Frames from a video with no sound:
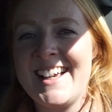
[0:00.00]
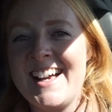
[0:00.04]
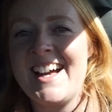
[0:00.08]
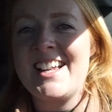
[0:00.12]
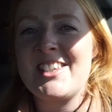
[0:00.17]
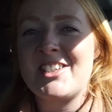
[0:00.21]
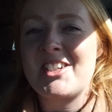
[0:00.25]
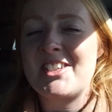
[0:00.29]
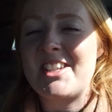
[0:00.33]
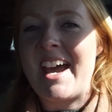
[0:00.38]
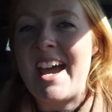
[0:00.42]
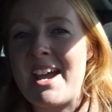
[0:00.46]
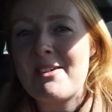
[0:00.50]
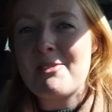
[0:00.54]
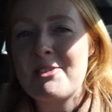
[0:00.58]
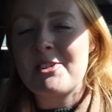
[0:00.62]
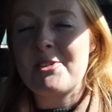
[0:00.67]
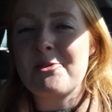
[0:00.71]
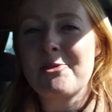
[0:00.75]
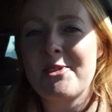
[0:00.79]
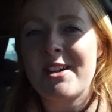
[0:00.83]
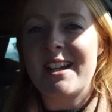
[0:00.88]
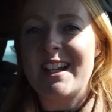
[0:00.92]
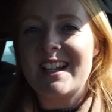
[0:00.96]
Today we're on
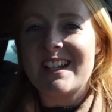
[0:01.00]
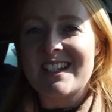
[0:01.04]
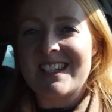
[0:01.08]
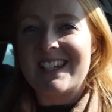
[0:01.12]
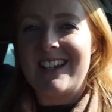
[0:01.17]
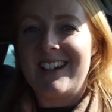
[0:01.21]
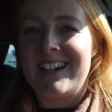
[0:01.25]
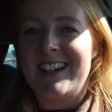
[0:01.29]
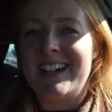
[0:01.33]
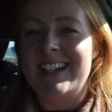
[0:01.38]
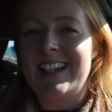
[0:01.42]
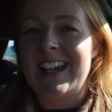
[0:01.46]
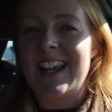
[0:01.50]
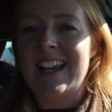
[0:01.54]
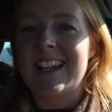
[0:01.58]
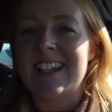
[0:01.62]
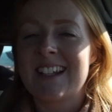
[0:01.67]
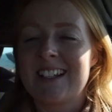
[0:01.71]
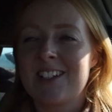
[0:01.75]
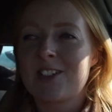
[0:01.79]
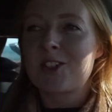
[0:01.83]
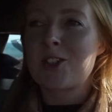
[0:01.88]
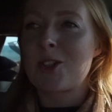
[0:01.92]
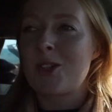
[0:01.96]
a really exciting
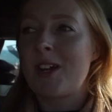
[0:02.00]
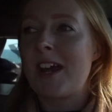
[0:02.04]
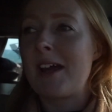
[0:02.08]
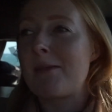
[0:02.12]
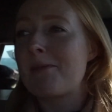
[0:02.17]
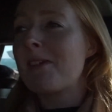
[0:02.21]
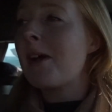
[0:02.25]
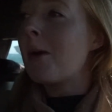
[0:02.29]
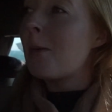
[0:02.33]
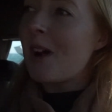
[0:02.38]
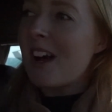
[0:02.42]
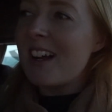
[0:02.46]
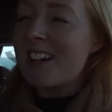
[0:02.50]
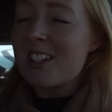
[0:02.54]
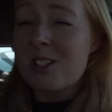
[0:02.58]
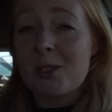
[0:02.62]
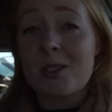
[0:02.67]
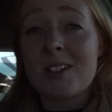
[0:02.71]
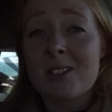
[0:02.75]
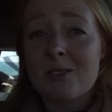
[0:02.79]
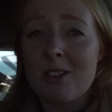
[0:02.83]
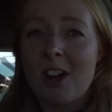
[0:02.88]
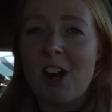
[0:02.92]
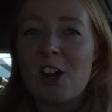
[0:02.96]
little trip. We're kind of
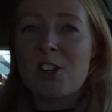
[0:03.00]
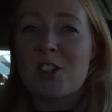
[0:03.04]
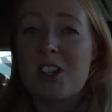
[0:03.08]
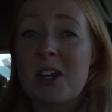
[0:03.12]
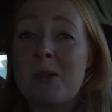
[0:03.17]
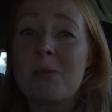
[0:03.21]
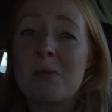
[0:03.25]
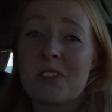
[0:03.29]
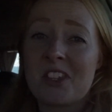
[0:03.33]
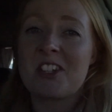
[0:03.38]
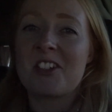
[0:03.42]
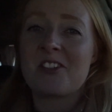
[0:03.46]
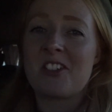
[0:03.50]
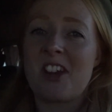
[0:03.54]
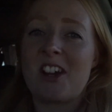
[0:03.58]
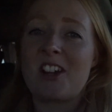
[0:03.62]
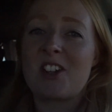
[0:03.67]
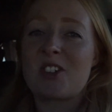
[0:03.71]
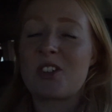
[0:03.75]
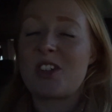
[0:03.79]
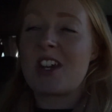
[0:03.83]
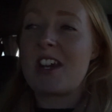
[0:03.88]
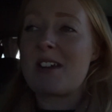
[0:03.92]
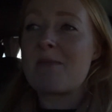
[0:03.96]
doing a road trip within a road
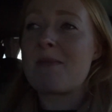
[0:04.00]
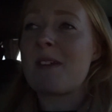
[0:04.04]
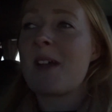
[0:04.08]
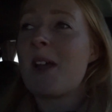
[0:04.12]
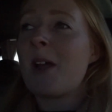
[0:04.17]
trip.